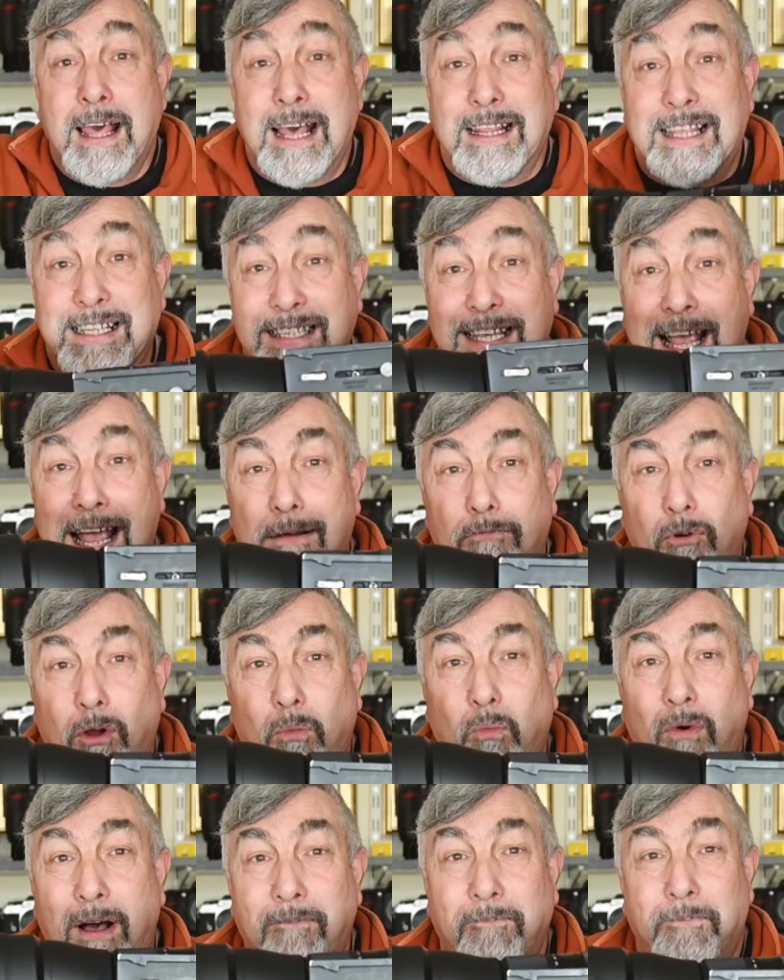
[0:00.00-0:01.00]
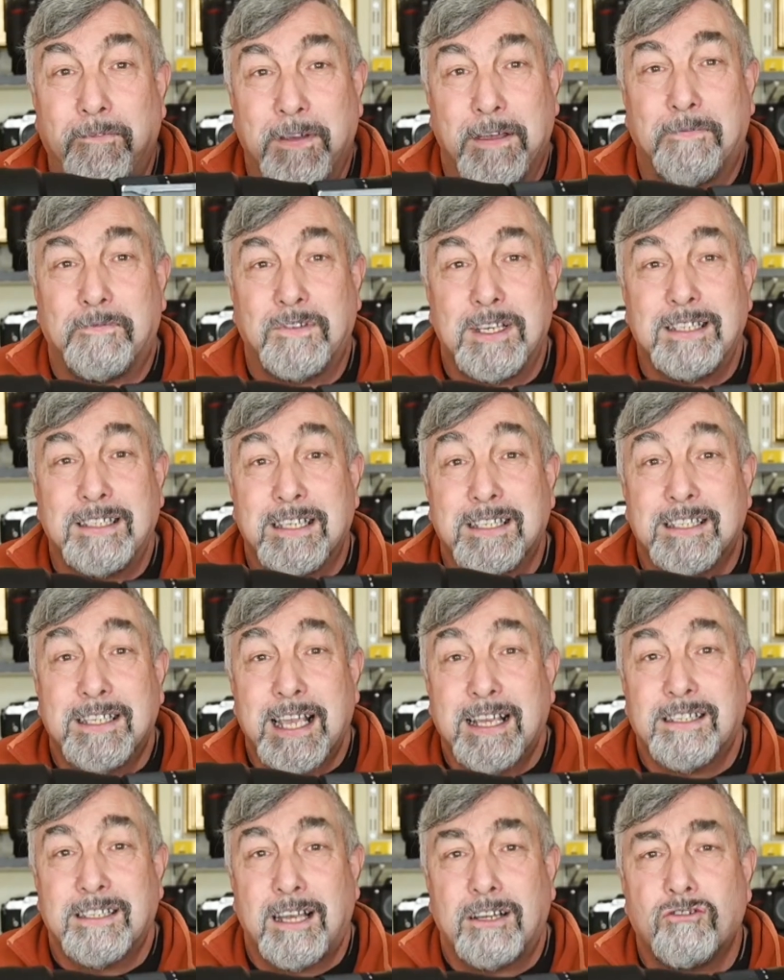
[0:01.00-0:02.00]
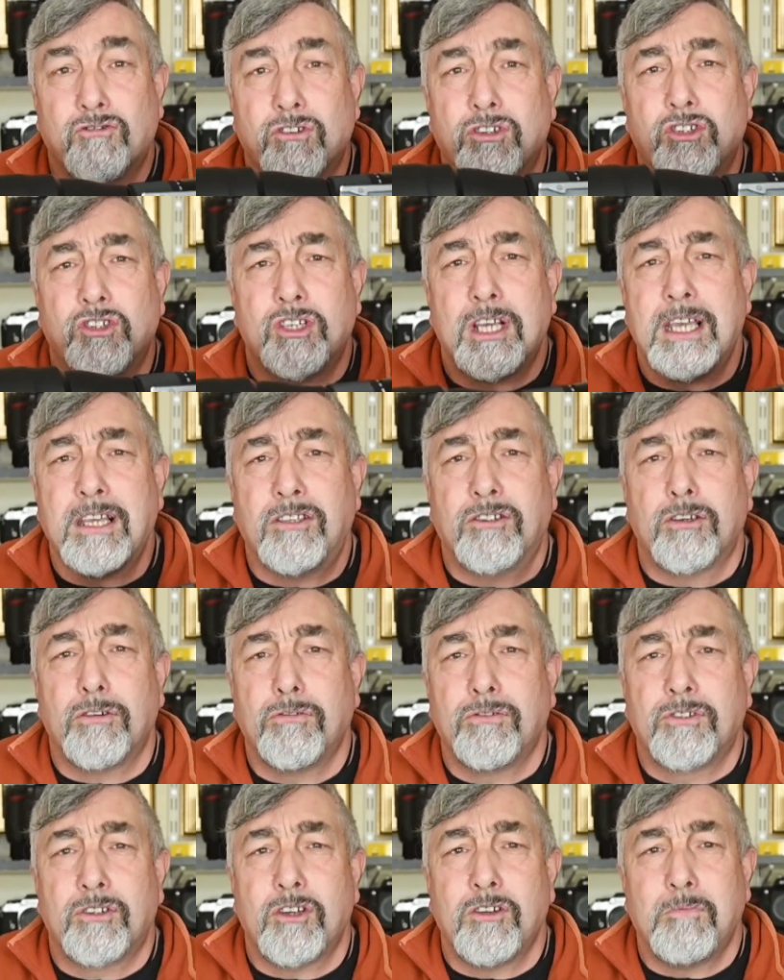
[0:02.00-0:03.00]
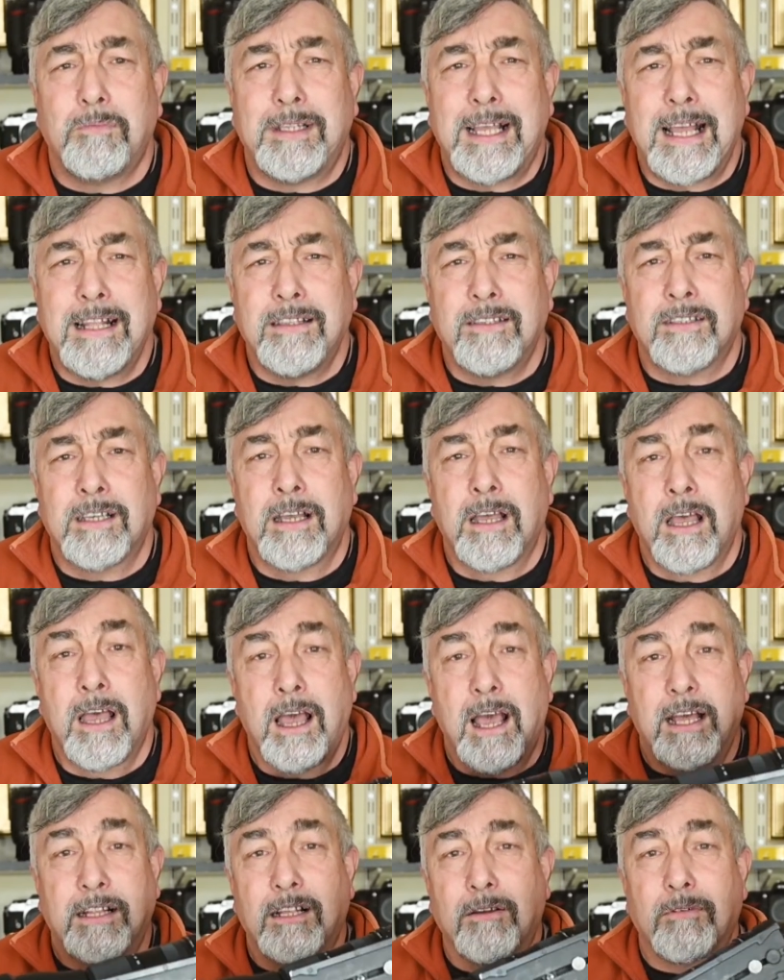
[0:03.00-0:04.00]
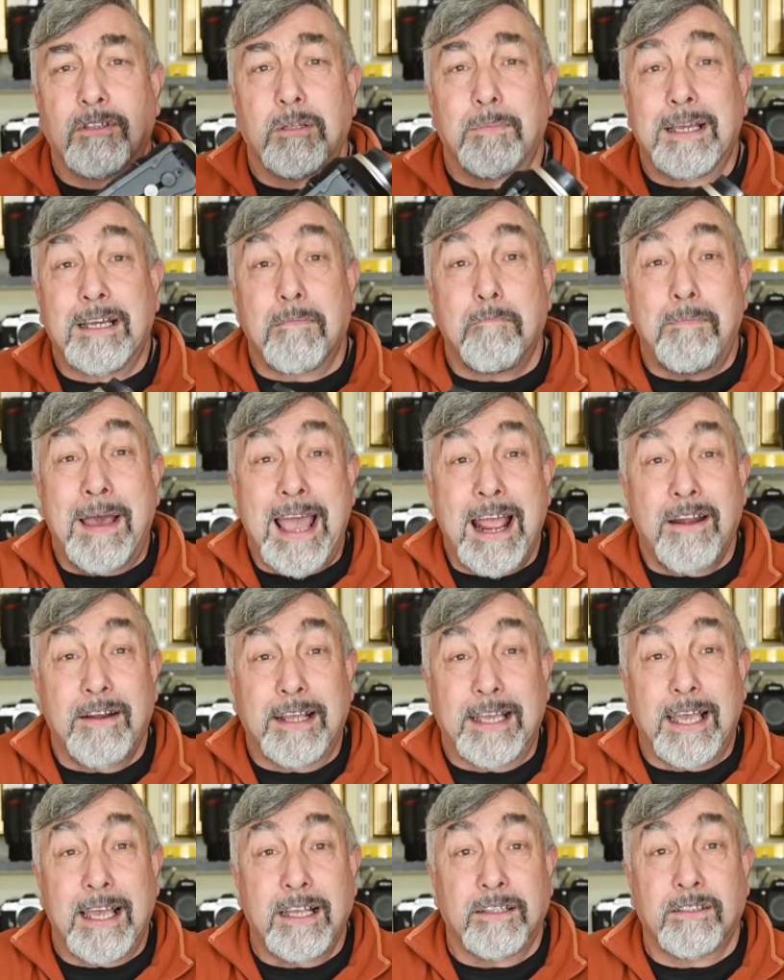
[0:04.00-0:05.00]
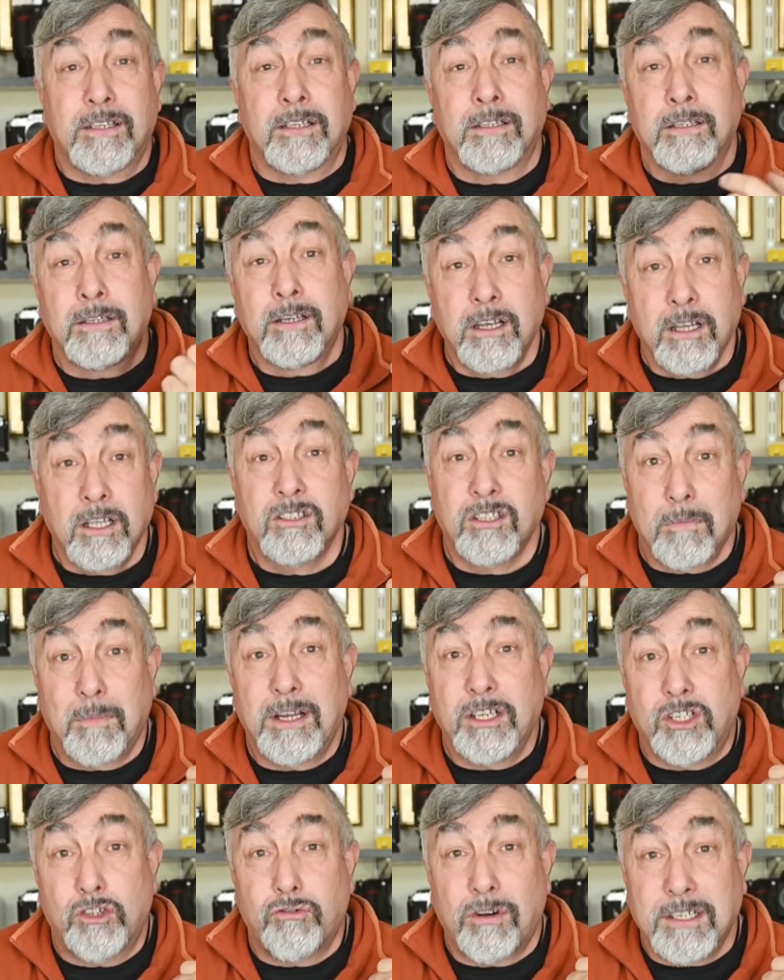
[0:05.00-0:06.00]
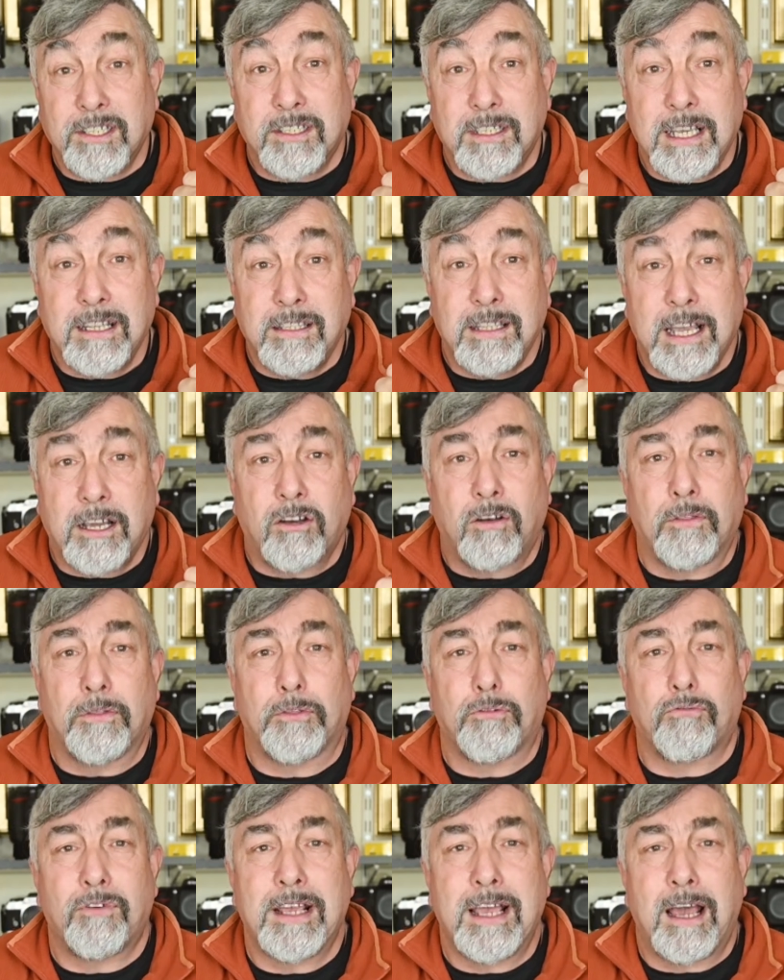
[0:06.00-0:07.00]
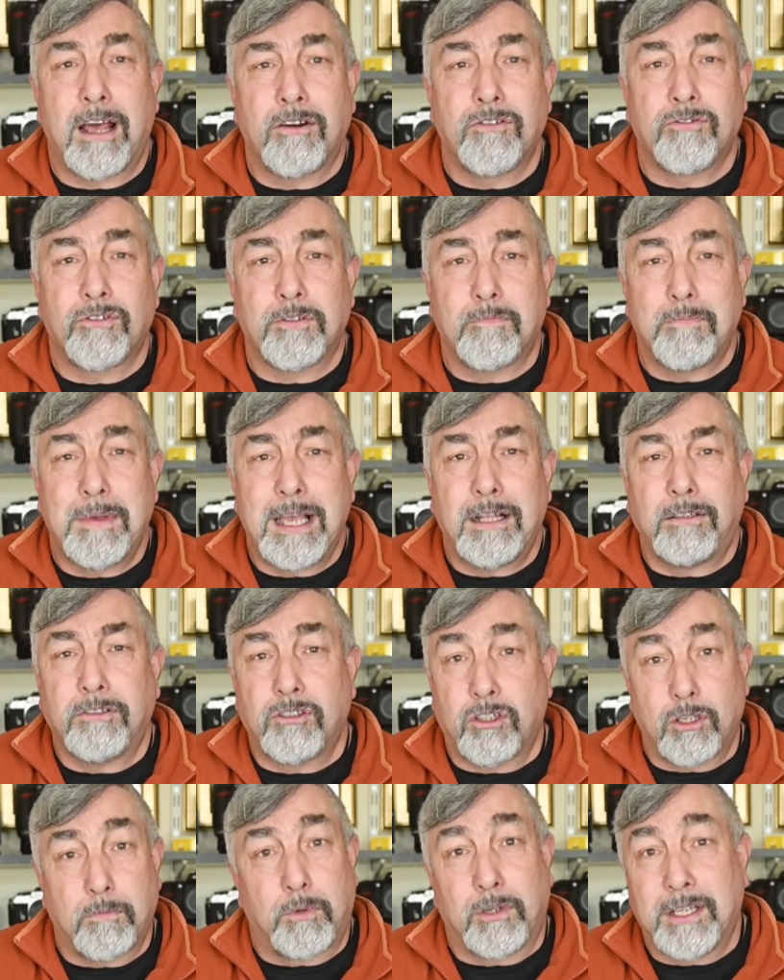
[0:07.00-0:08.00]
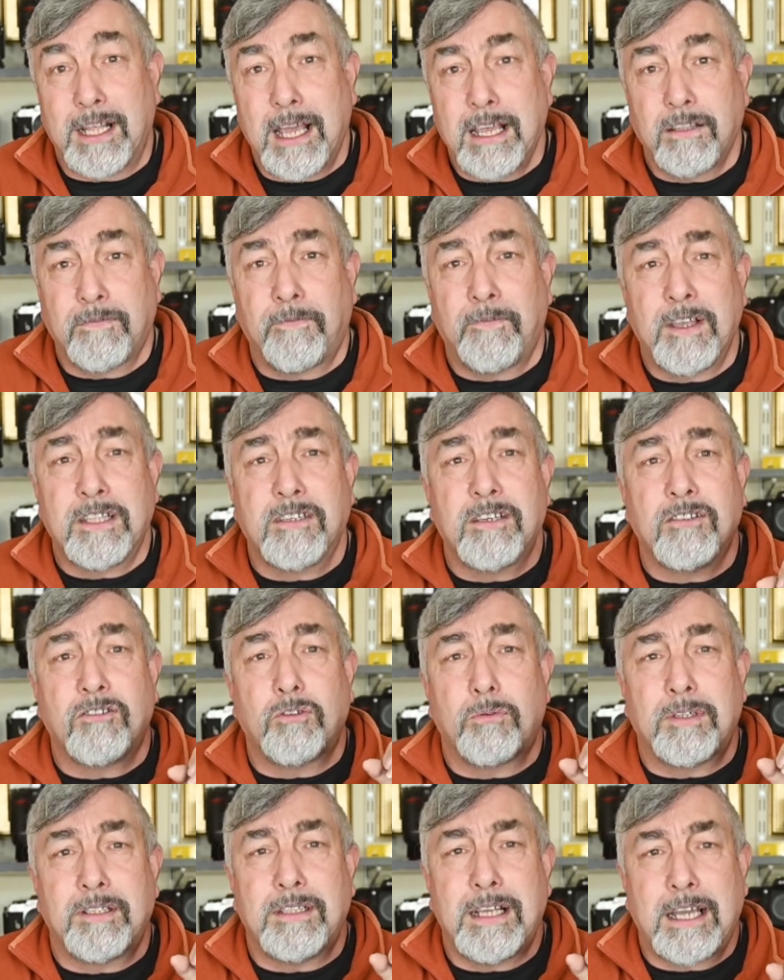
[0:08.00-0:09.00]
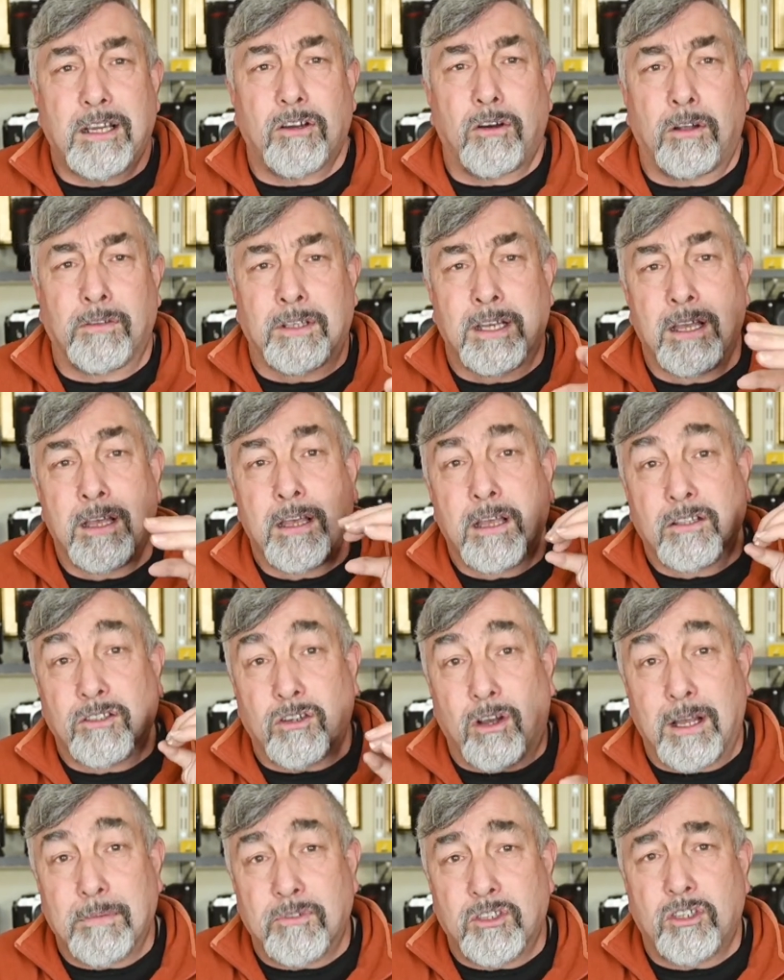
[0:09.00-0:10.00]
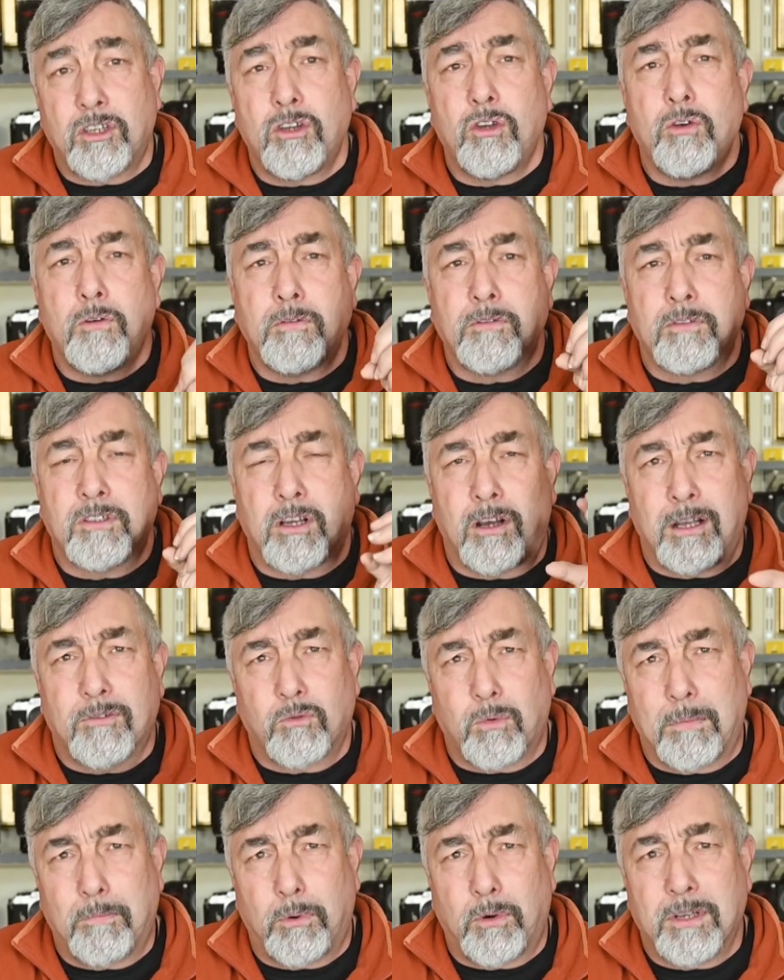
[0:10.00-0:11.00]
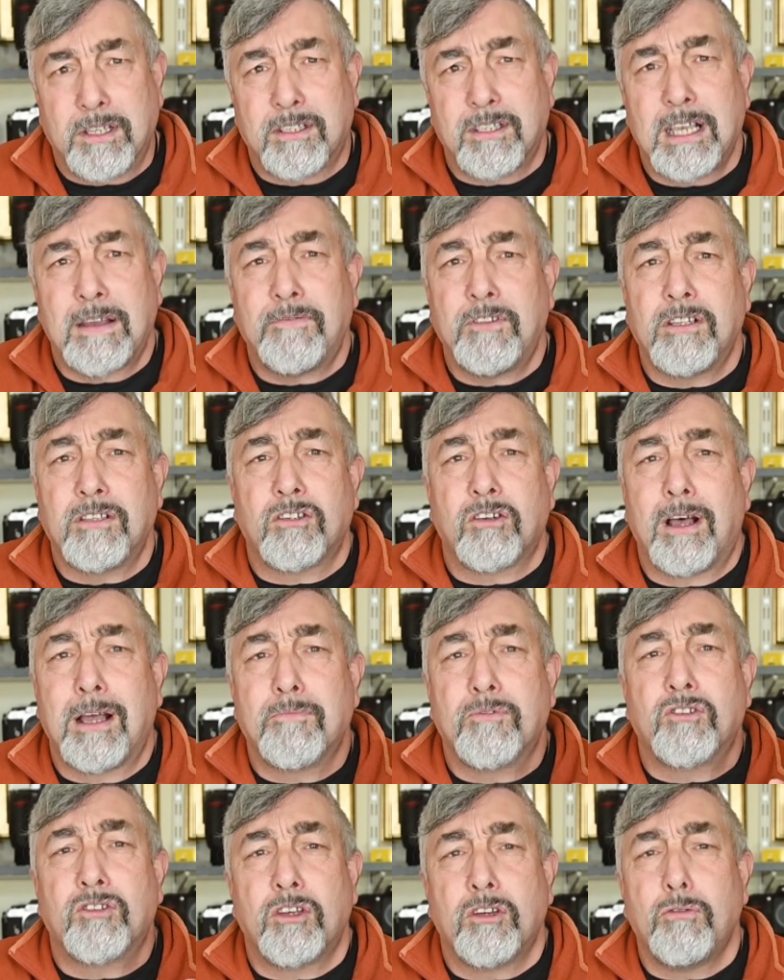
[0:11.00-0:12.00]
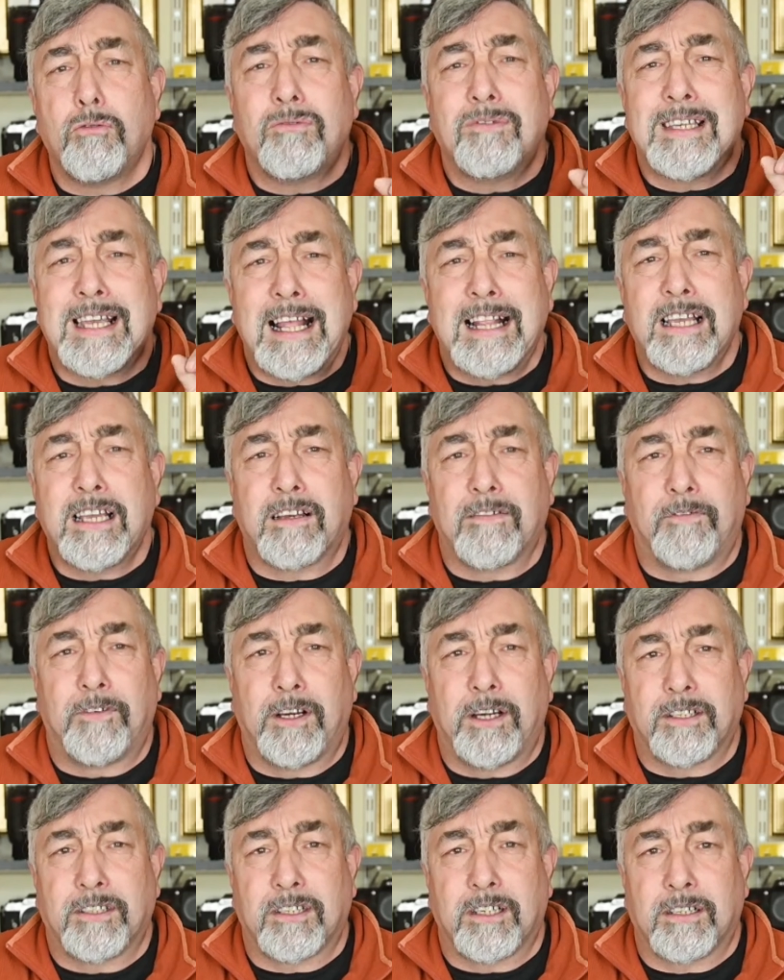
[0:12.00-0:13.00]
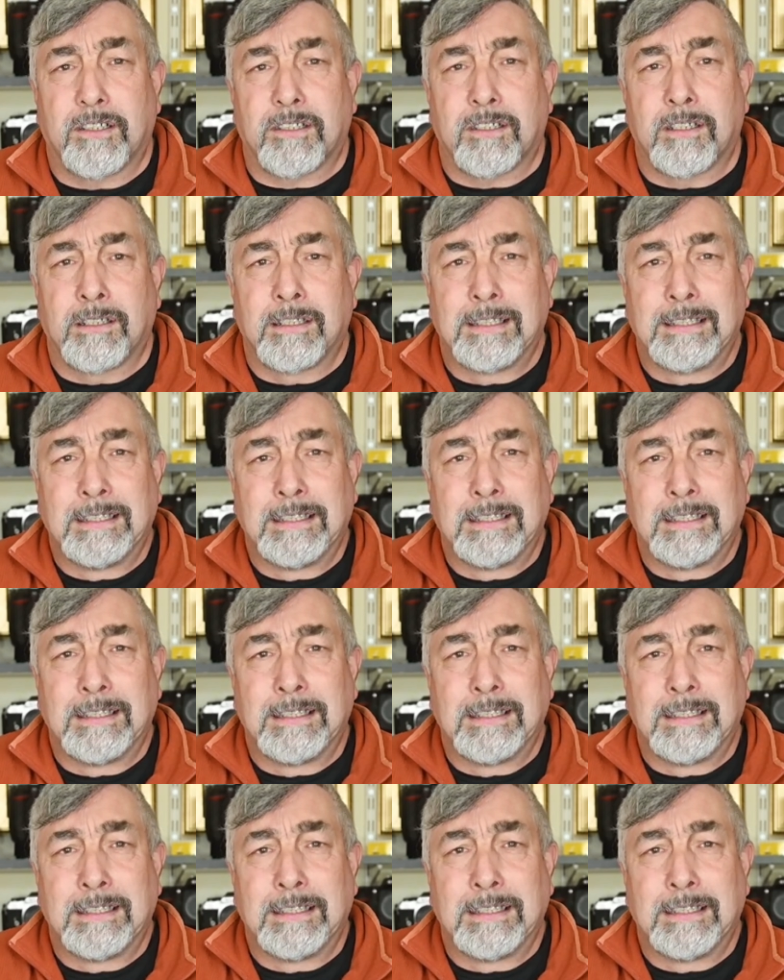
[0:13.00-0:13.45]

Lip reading: The Tamron 150-600 G2 zoom lens, and I'm going to be comparing it to my trusty Nikon 300mm 2.8 fitted to a Nikon x2, x1.7 and x2 teleconverters.